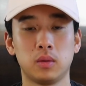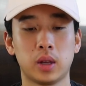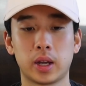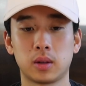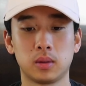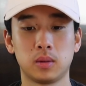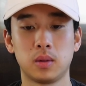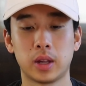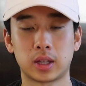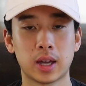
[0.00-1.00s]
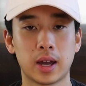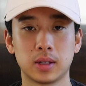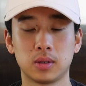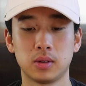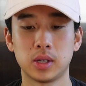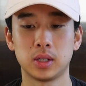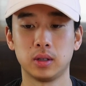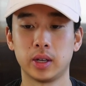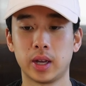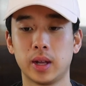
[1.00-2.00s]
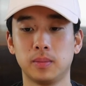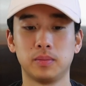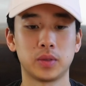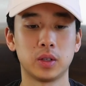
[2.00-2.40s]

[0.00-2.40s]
like that so easily, and